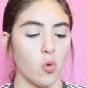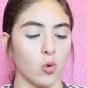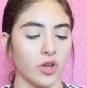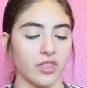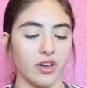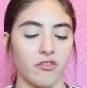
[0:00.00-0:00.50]

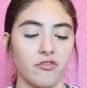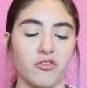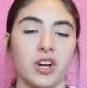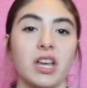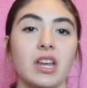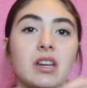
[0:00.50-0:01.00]
with a
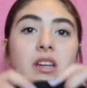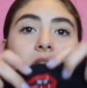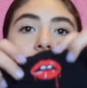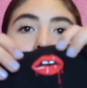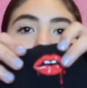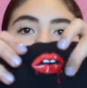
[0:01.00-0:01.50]

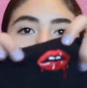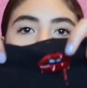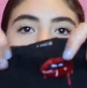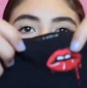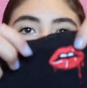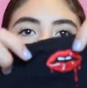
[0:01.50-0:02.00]
freaking like
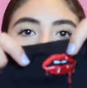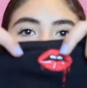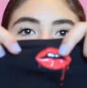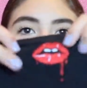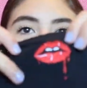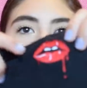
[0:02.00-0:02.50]

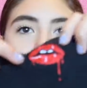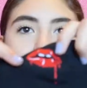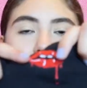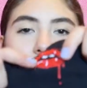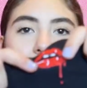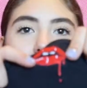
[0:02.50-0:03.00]
lip
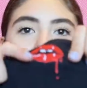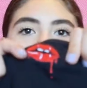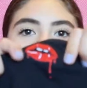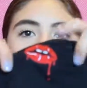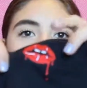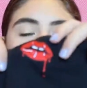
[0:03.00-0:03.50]
thing
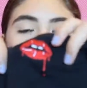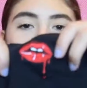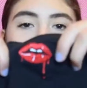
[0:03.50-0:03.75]
that's